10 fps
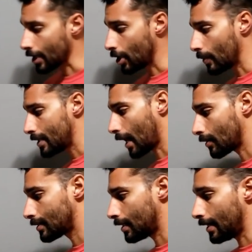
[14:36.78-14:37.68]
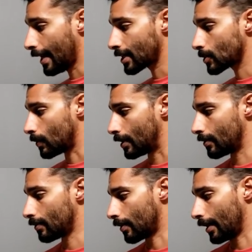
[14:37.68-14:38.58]
going down to the next
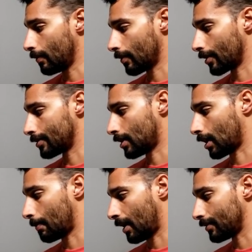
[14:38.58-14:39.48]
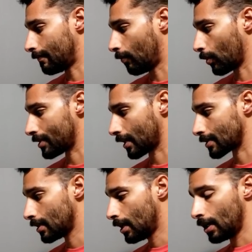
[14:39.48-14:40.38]
one, right, we're going to talk about the
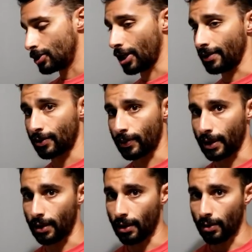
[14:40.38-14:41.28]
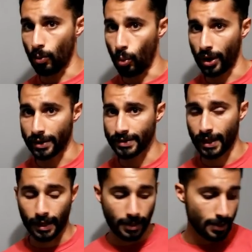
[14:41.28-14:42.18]
vortex. Gen 3 1 to
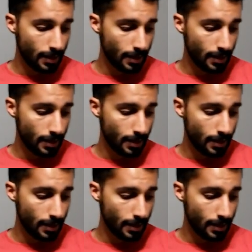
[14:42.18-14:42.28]
10.